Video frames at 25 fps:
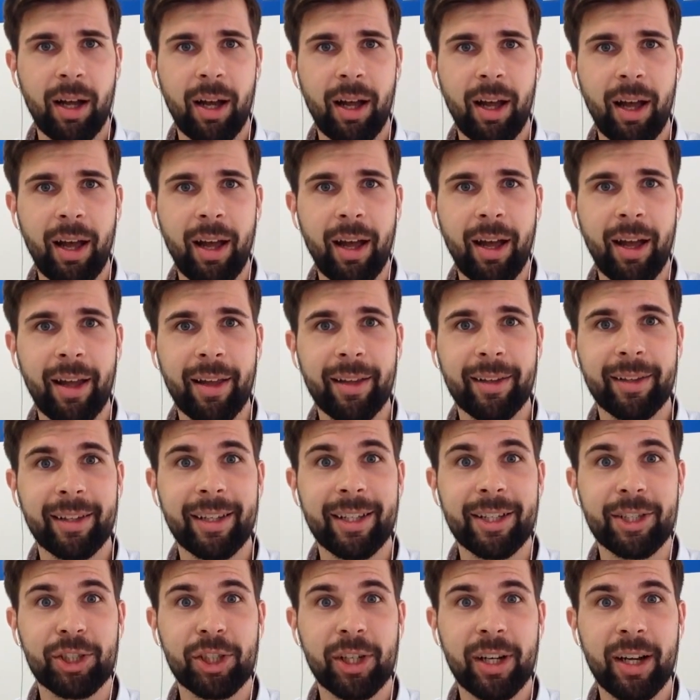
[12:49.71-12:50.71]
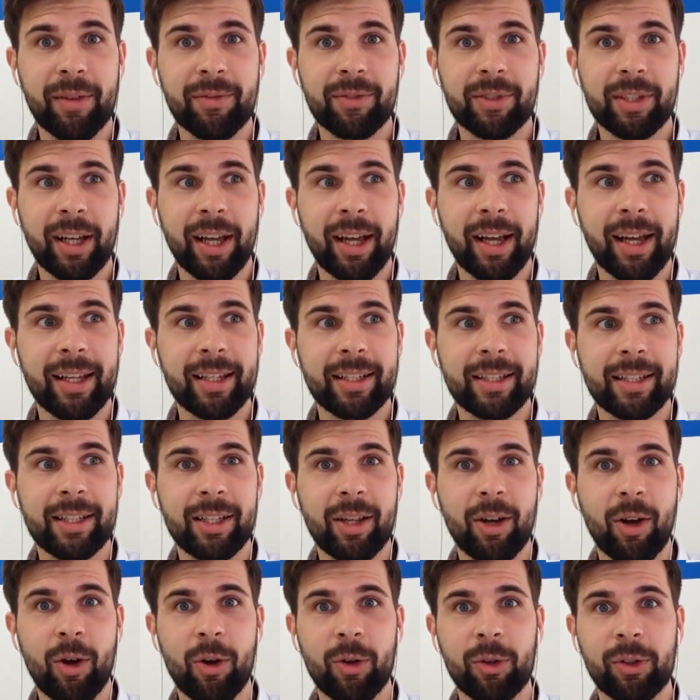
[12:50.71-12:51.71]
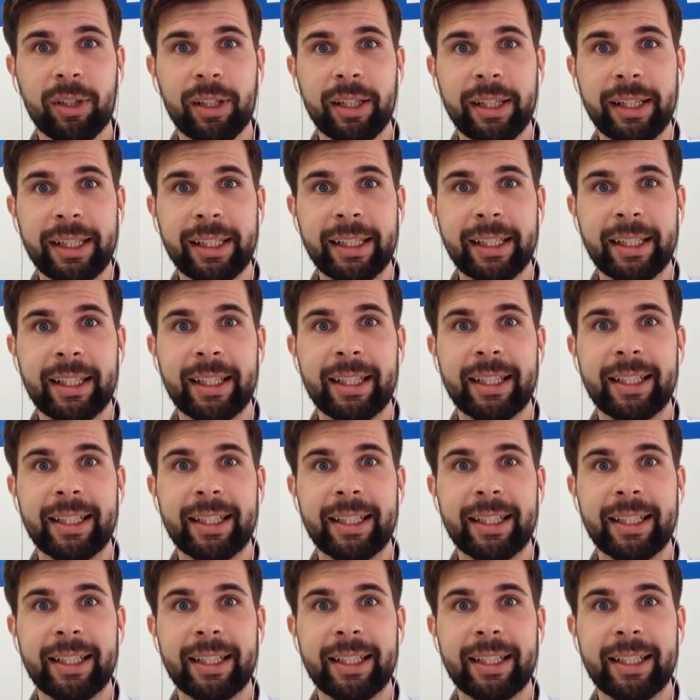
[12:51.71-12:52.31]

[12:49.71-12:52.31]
And Ahrefs has only